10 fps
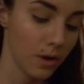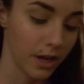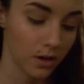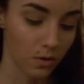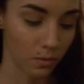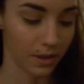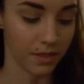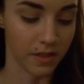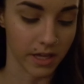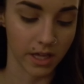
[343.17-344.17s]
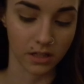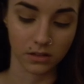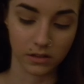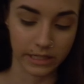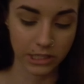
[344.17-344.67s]
in with the
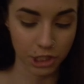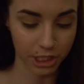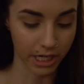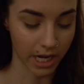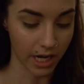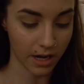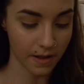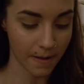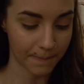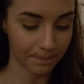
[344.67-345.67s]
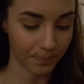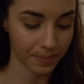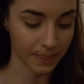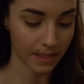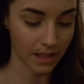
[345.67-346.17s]
lid shade,
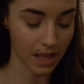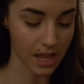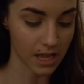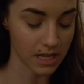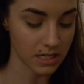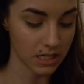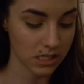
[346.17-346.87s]
and